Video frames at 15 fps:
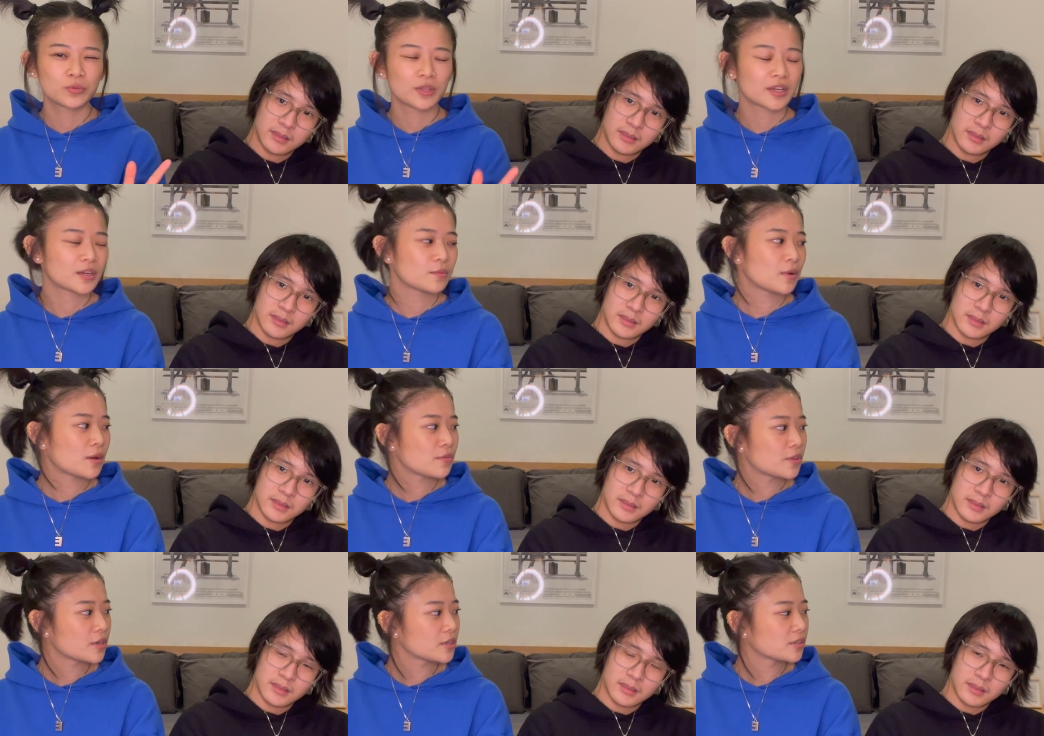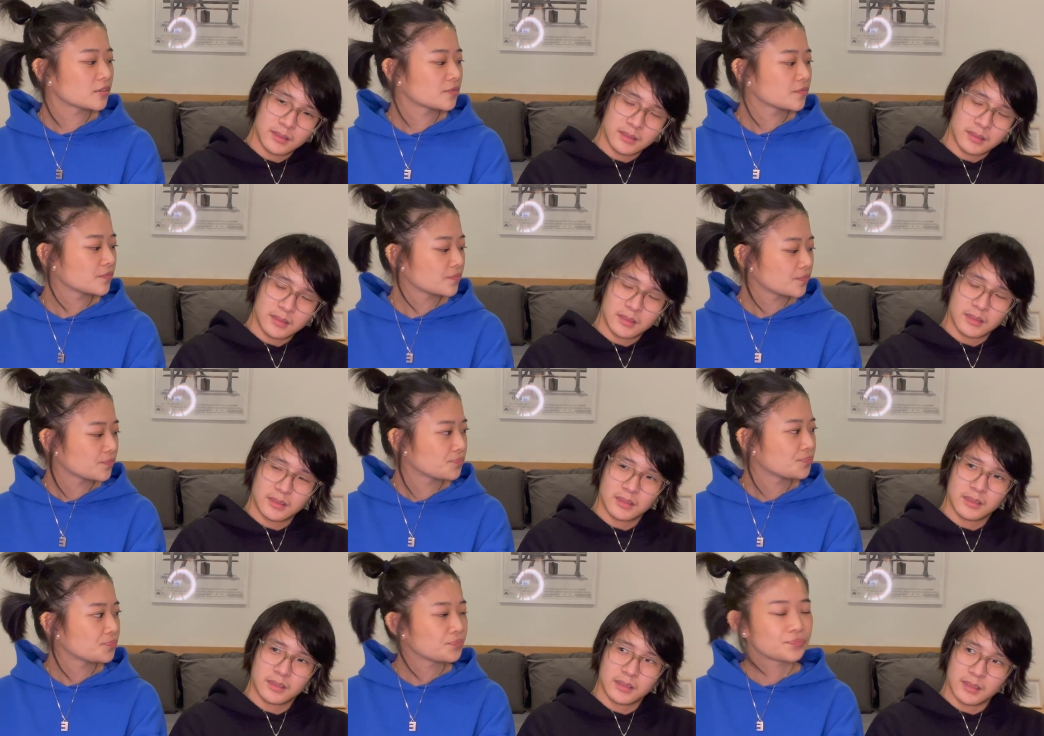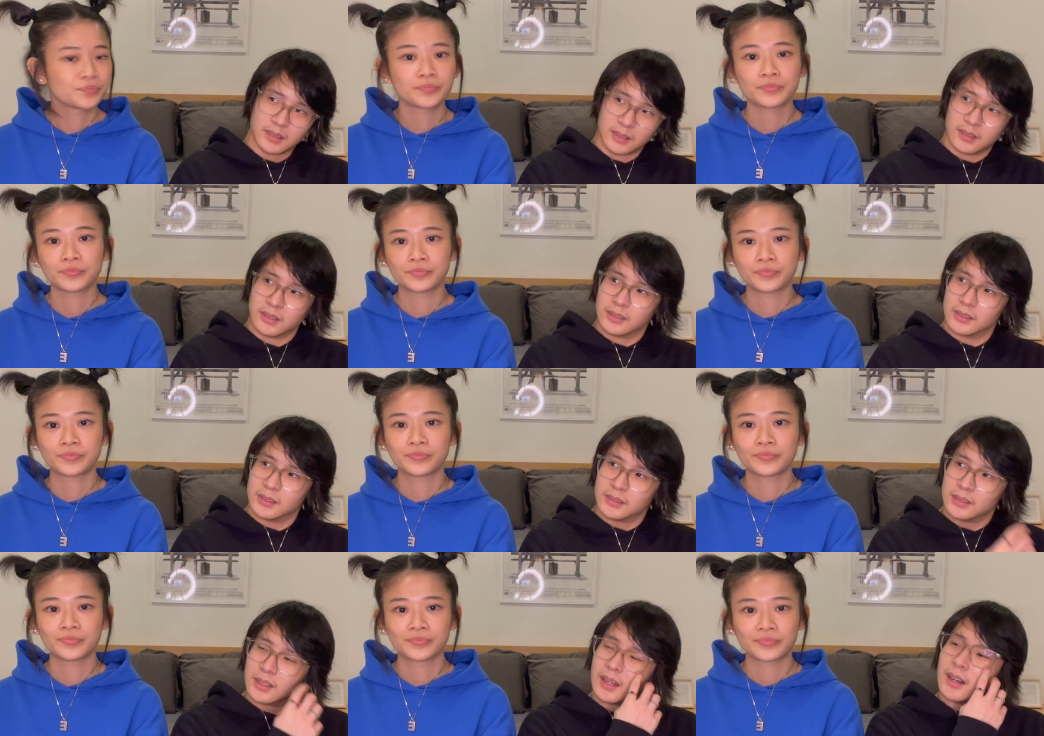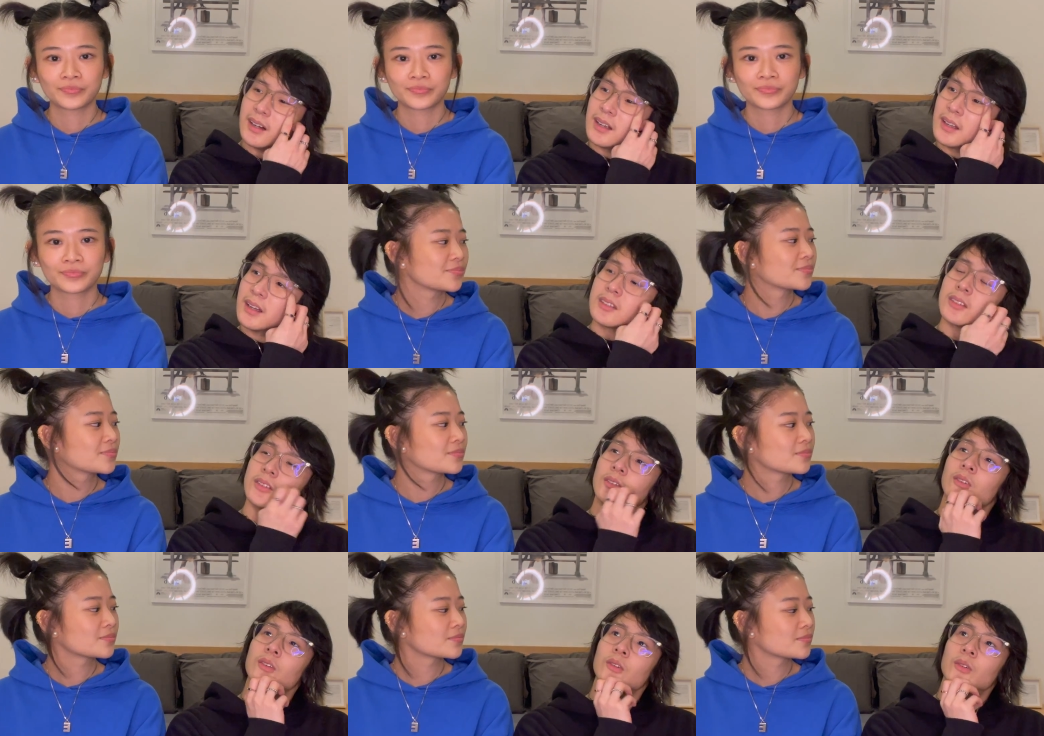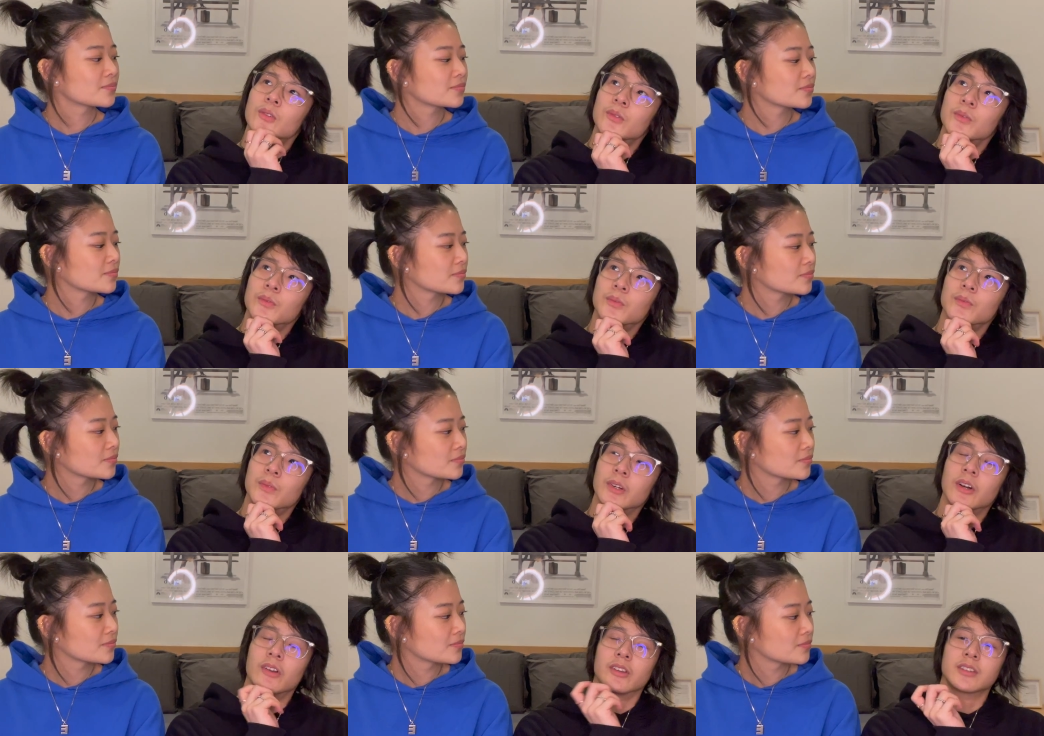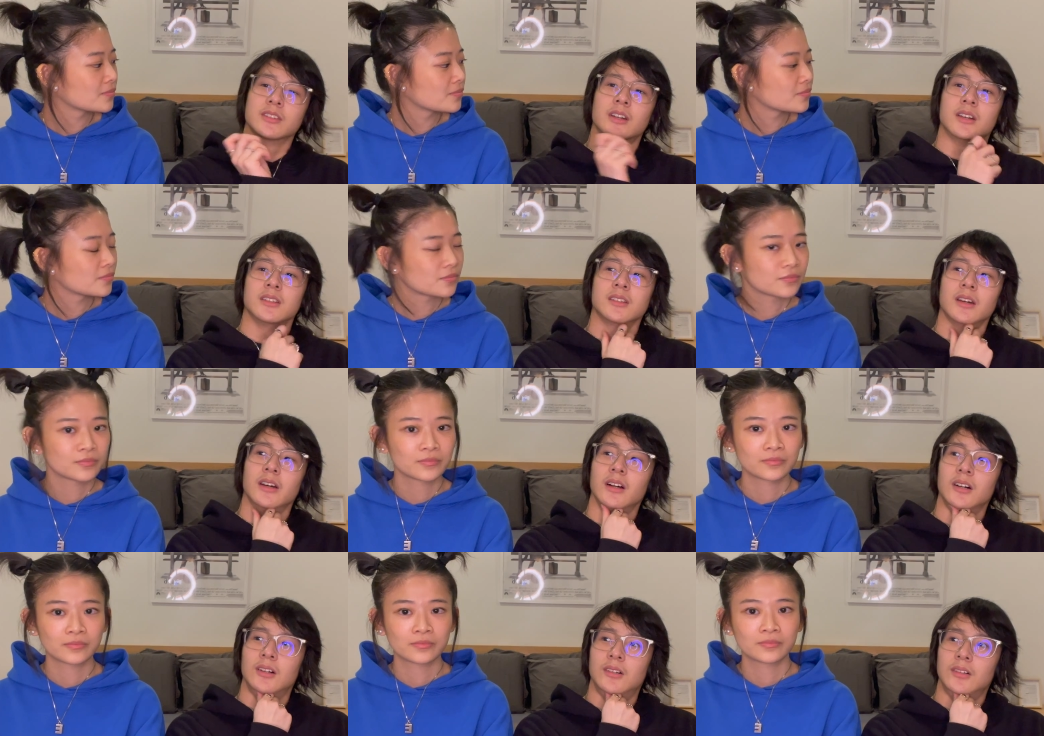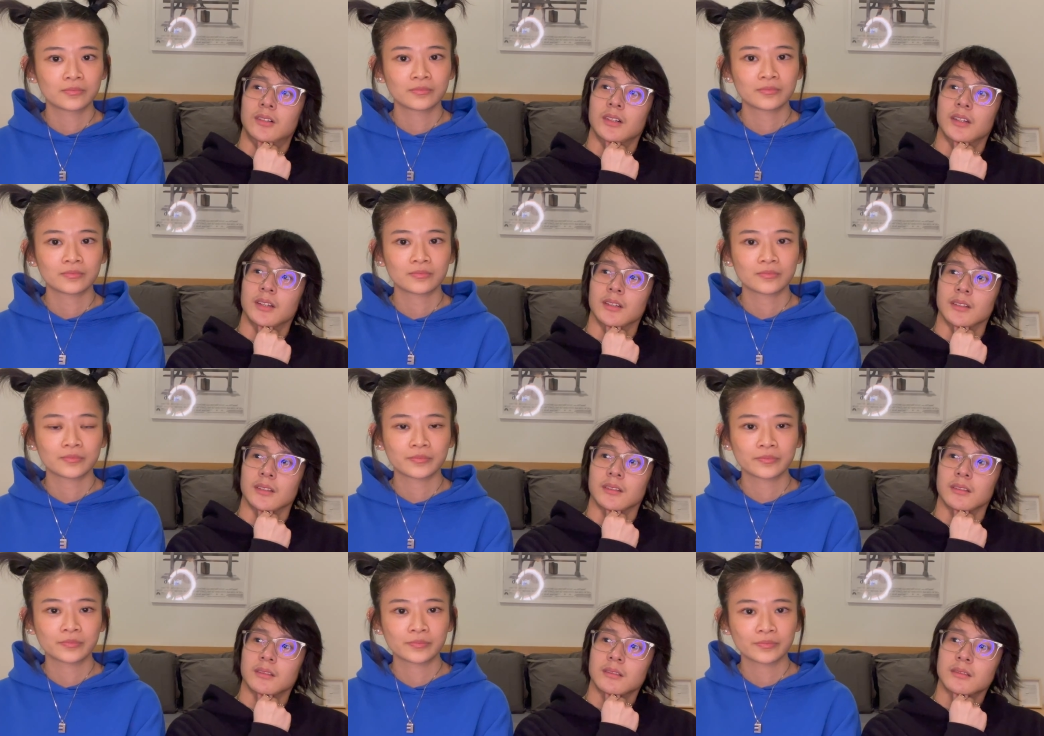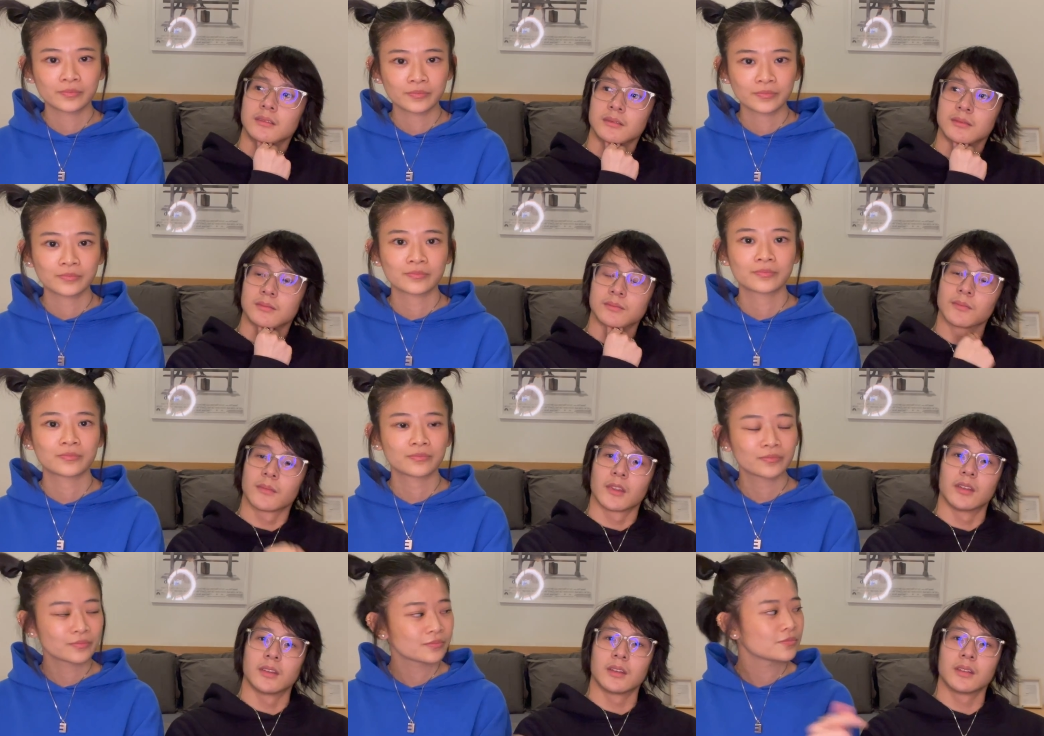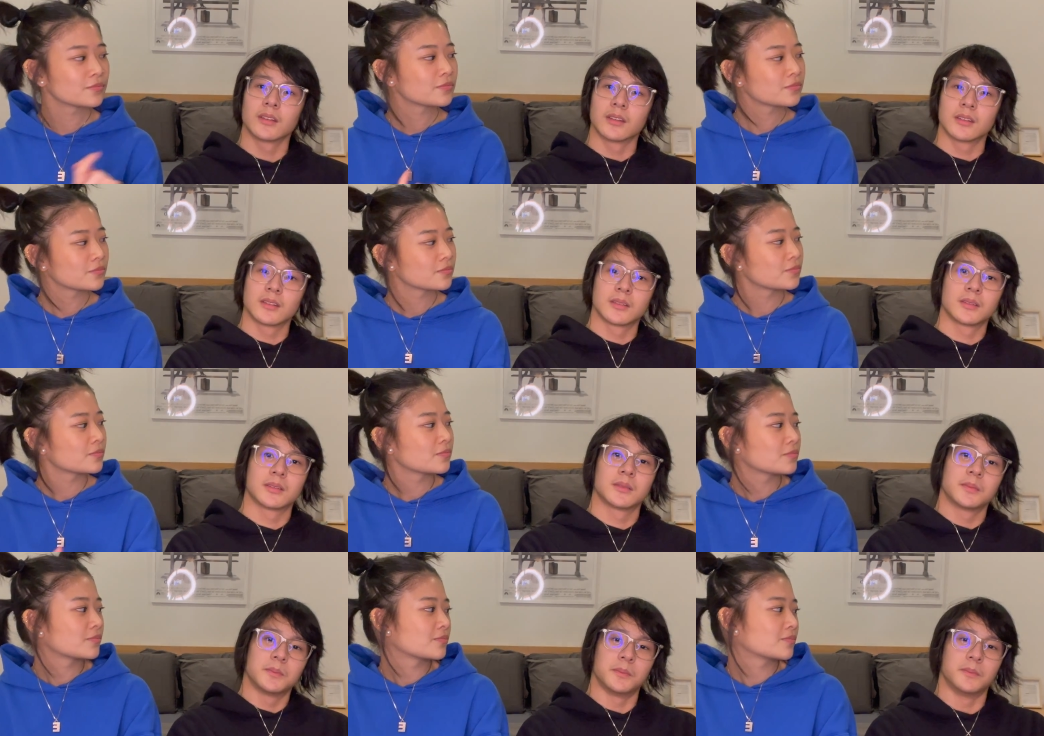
Speaker 1: like around there.
Speaker 2: Yeah. So I got a size L and I think it's